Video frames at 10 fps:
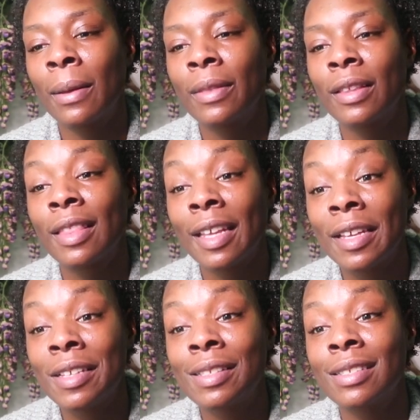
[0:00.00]
the
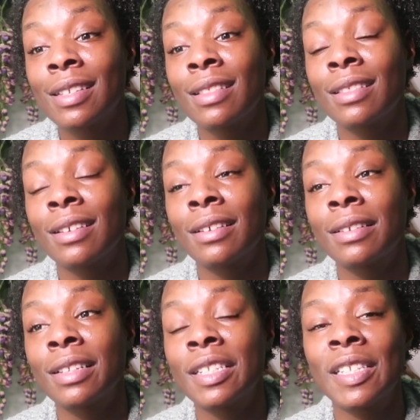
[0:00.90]
things and
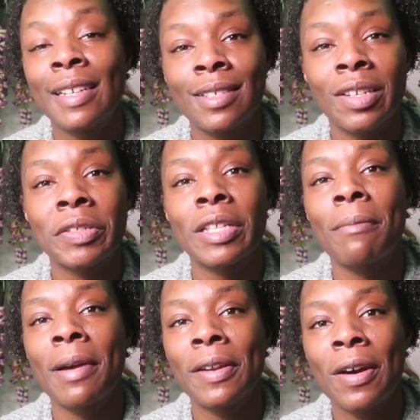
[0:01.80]
the teachings that
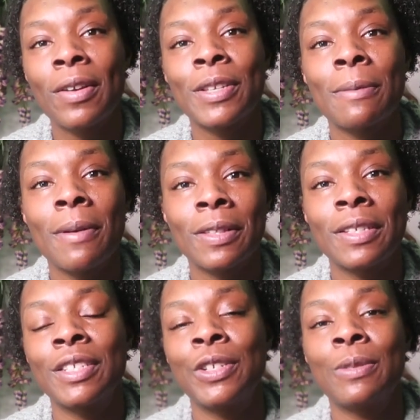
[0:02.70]
my daughter is about to
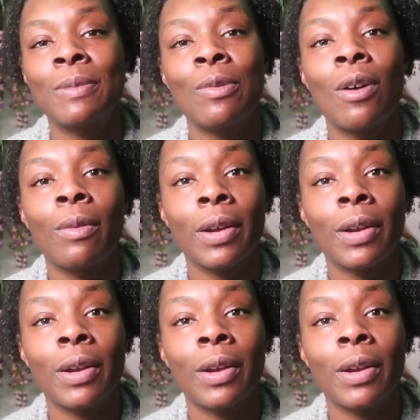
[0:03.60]
teach me while